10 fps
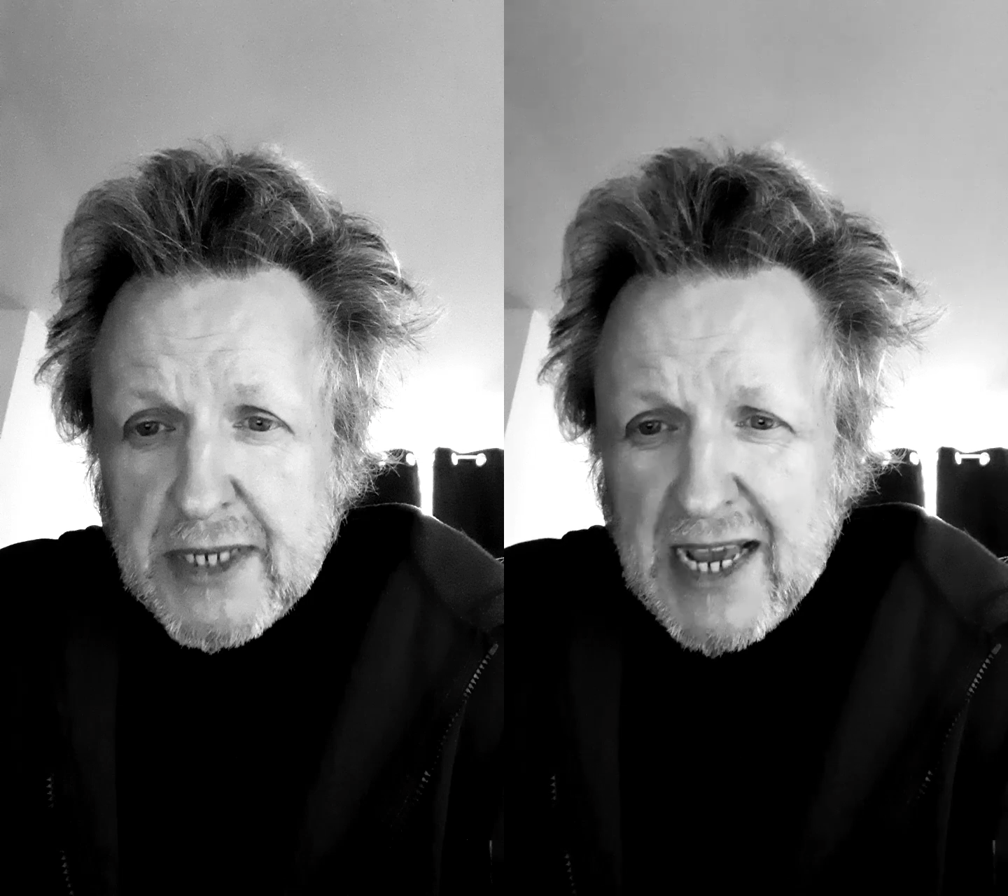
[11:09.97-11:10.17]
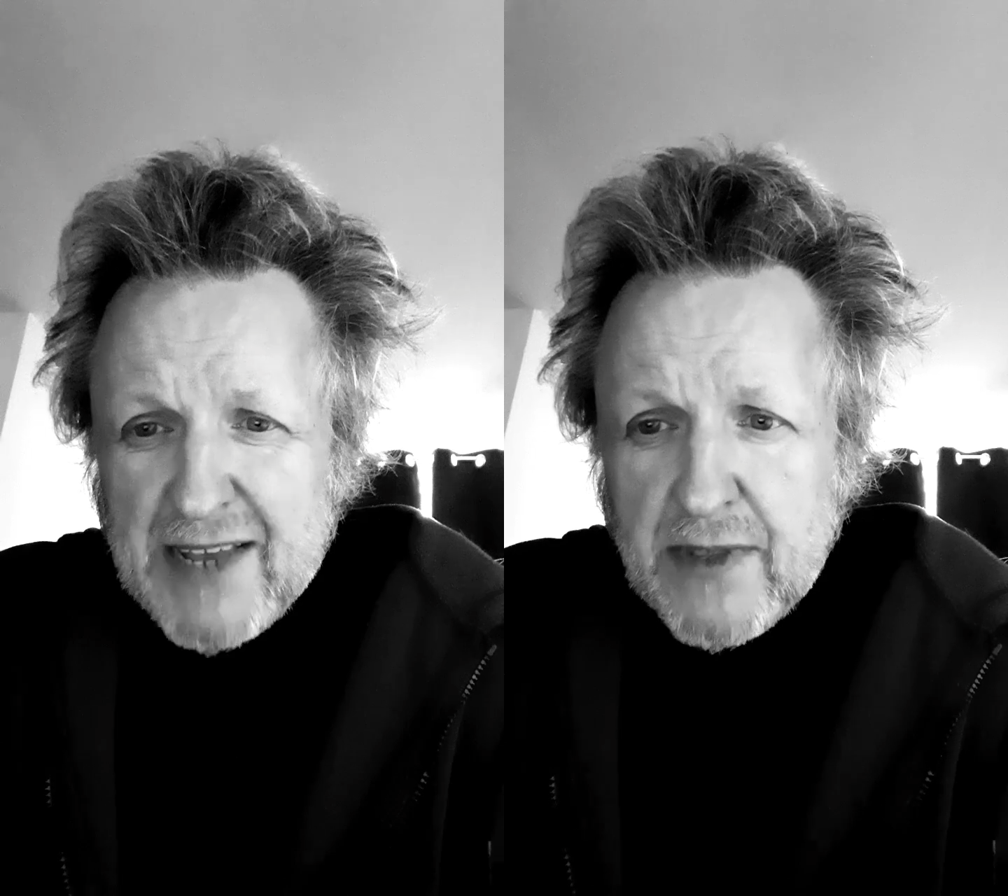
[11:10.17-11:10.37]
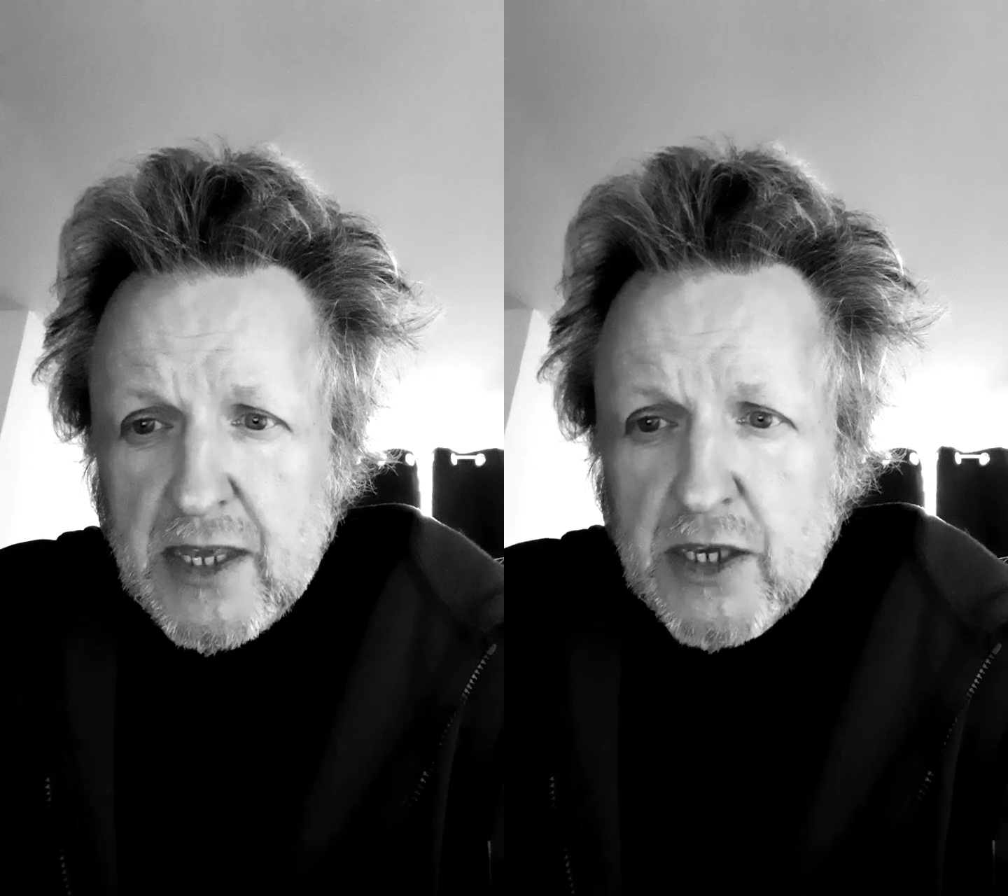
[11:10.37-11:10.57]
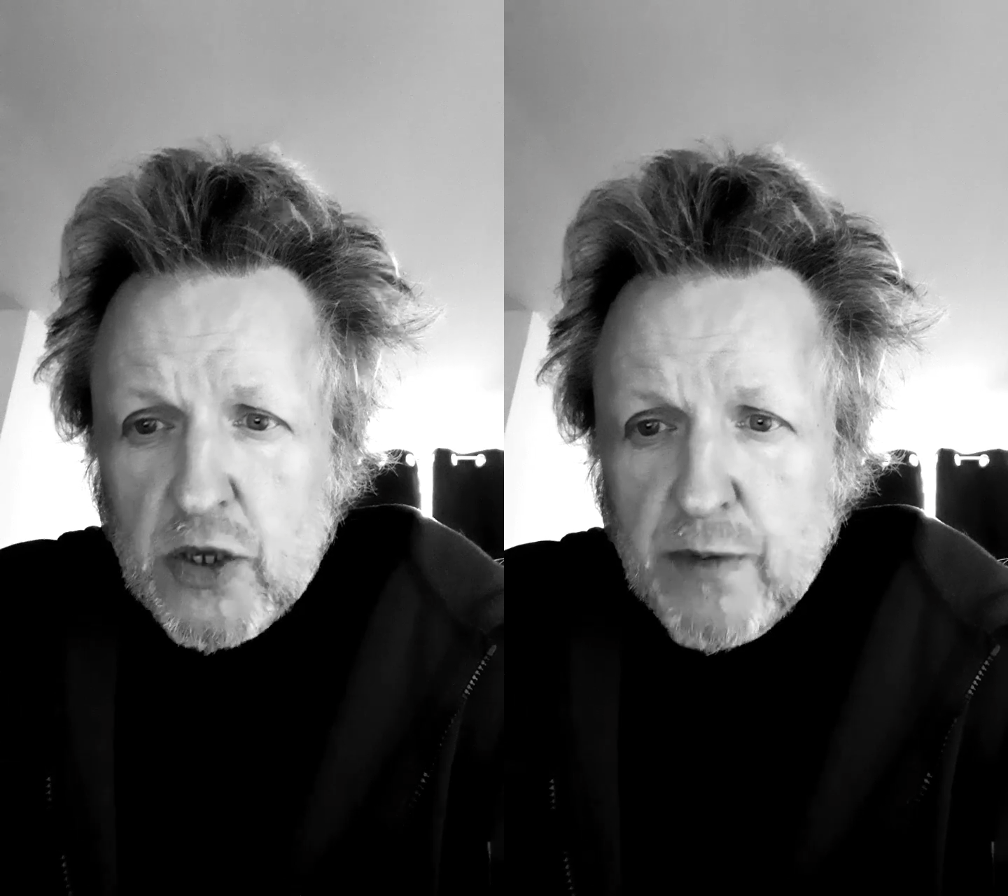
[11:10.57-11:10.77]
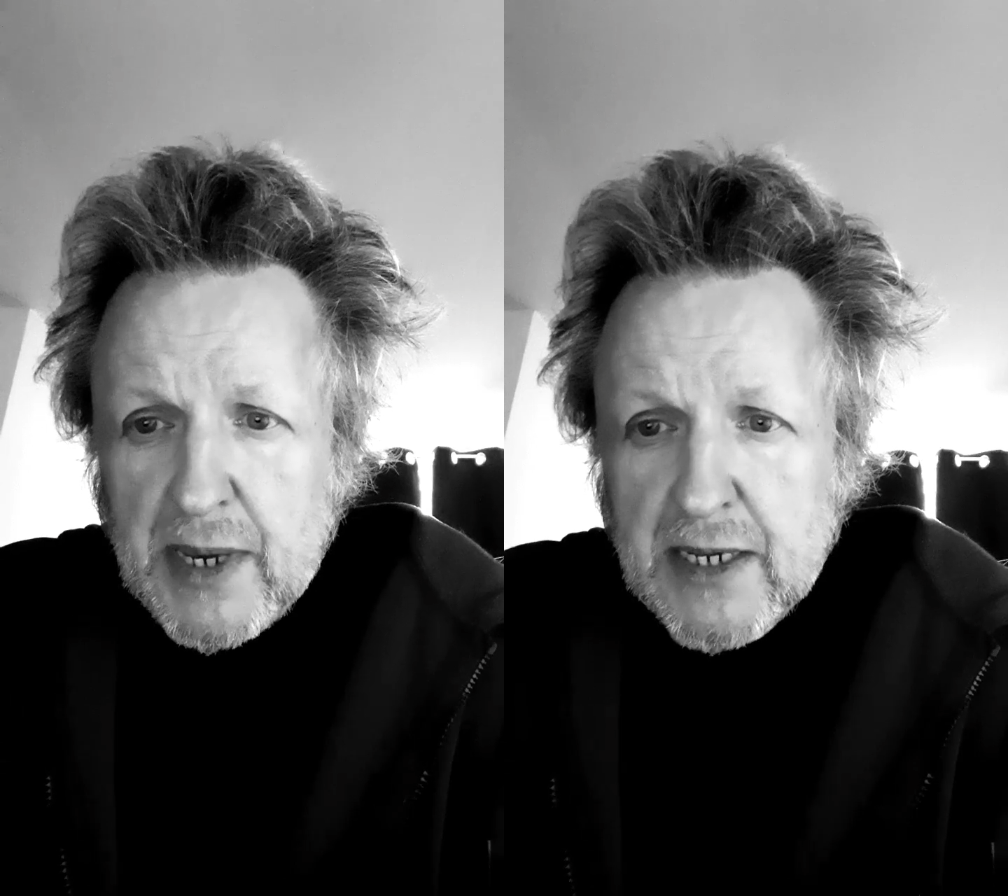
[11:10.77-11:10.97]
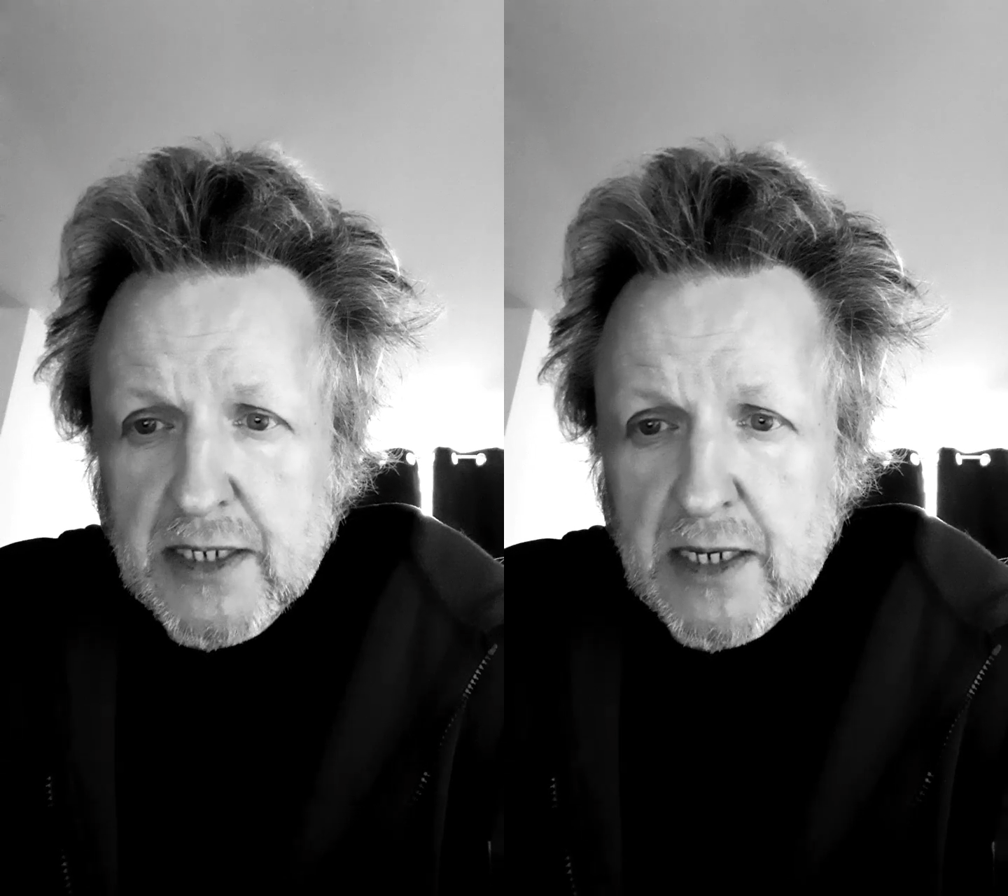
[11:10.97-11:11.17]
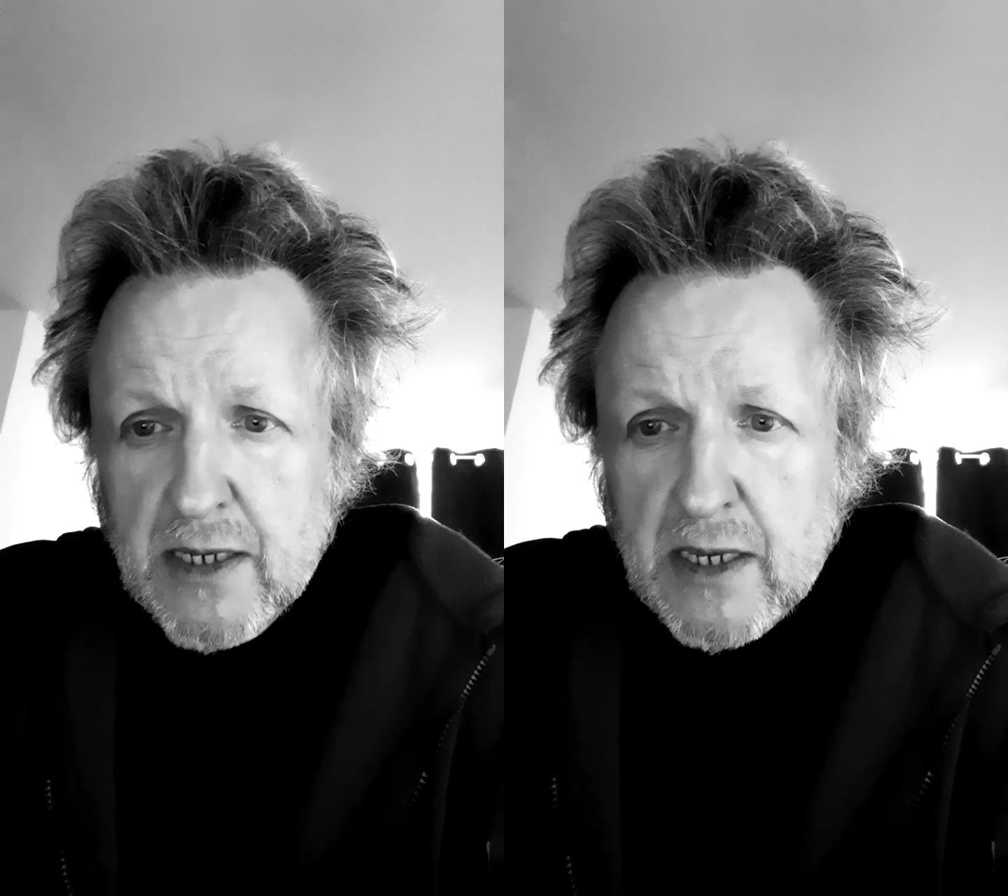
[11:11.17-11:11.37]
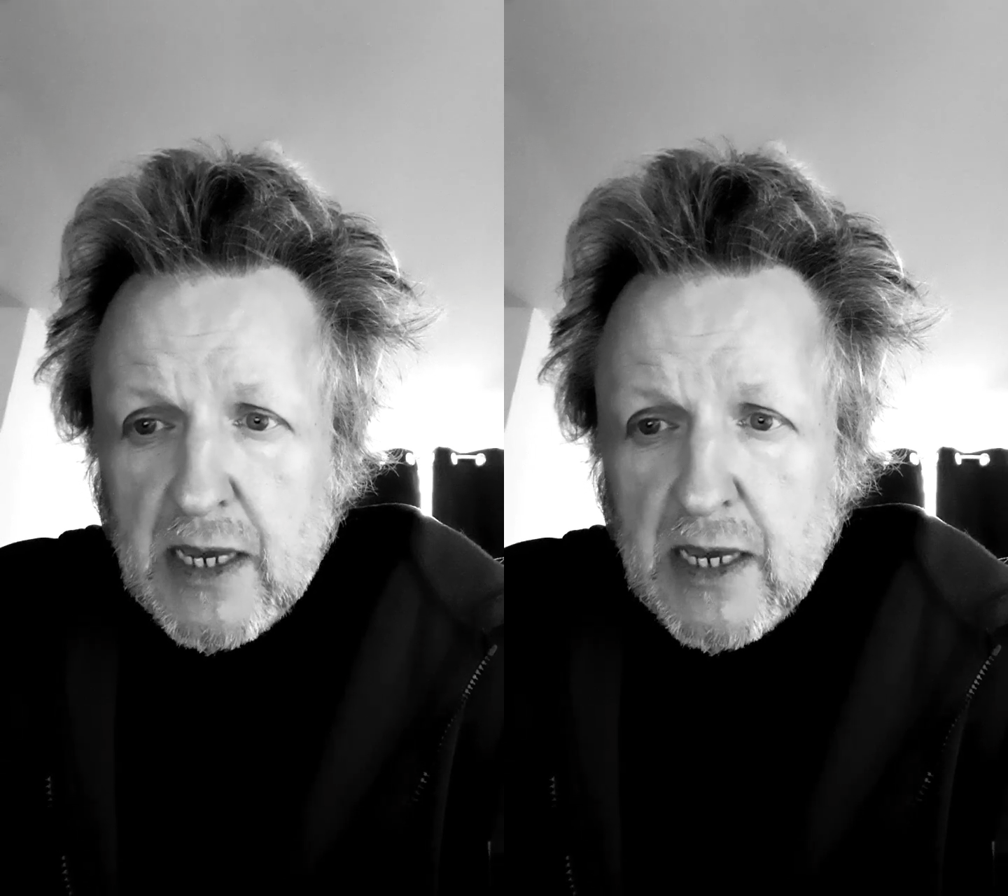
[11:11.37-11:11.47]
at the incubator